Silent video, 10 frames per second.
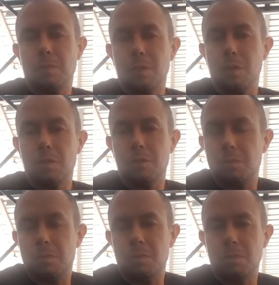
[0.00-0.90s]
no,
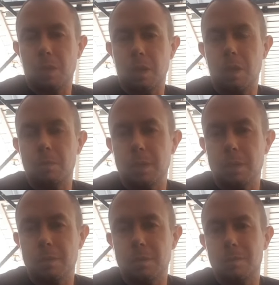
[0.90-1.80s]
I mean,
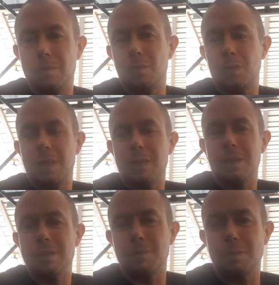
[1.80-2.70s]
it really
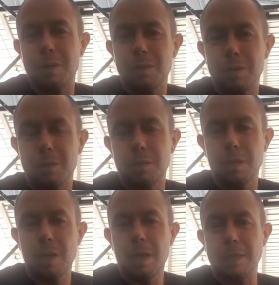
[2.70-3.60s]
doesn't matter.
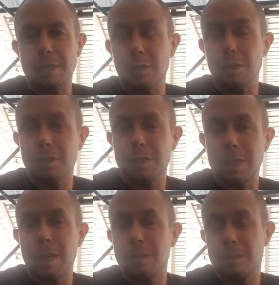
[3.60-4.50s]
It's a good
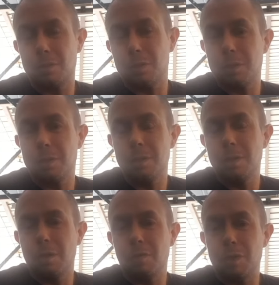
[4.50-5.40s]
size for
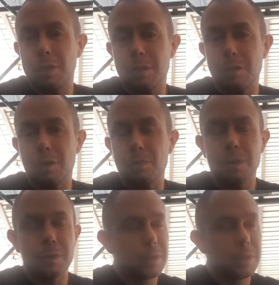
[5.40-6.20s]
this turbo.